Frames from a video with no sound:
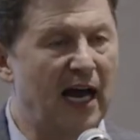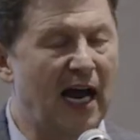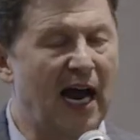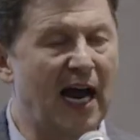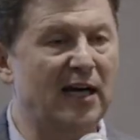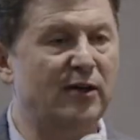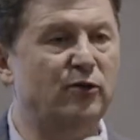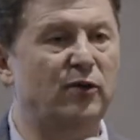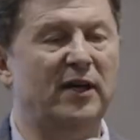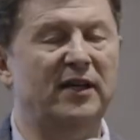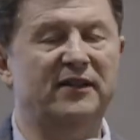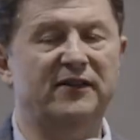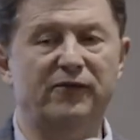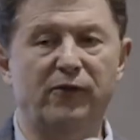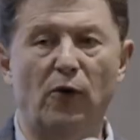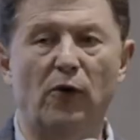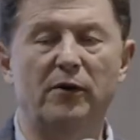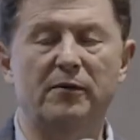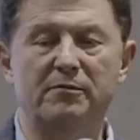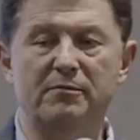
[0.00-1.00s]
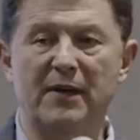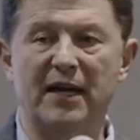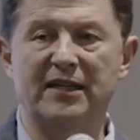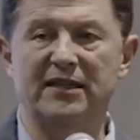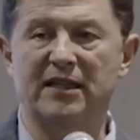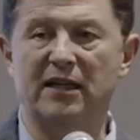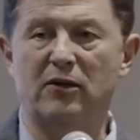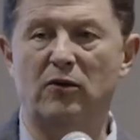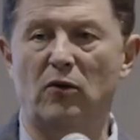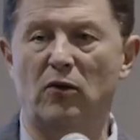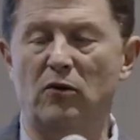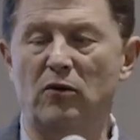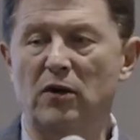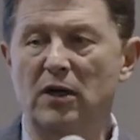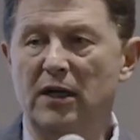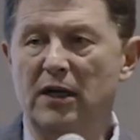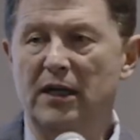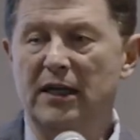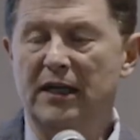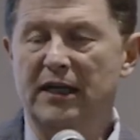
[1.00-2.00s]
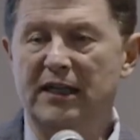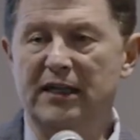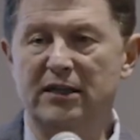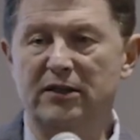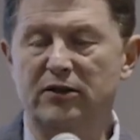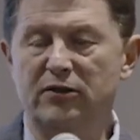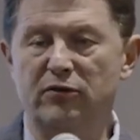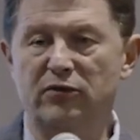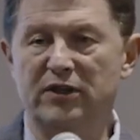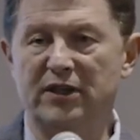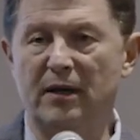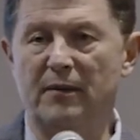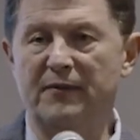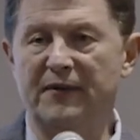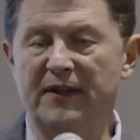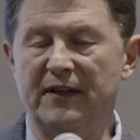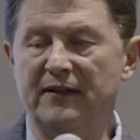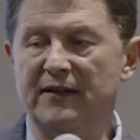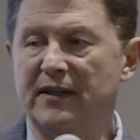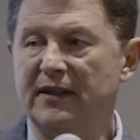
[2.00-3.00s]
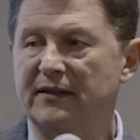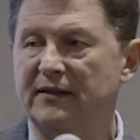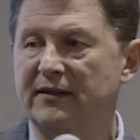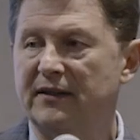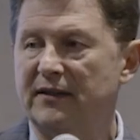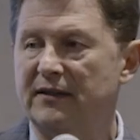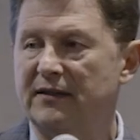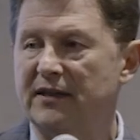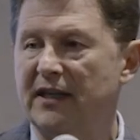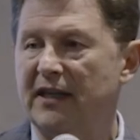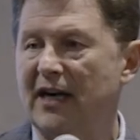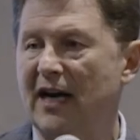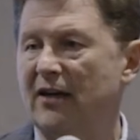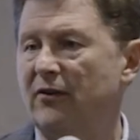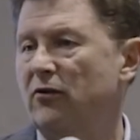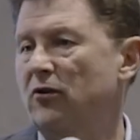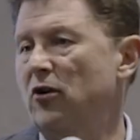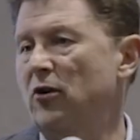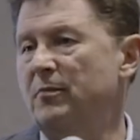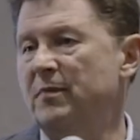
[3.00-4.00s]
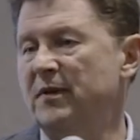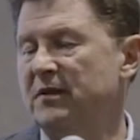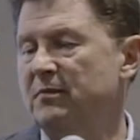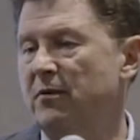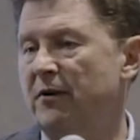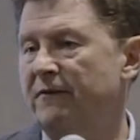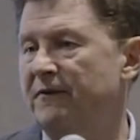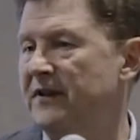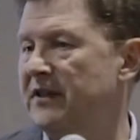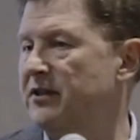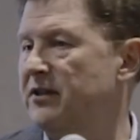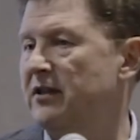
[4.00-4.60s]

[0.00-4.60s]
had transformed Mexico into something that Ricardo López Murphy,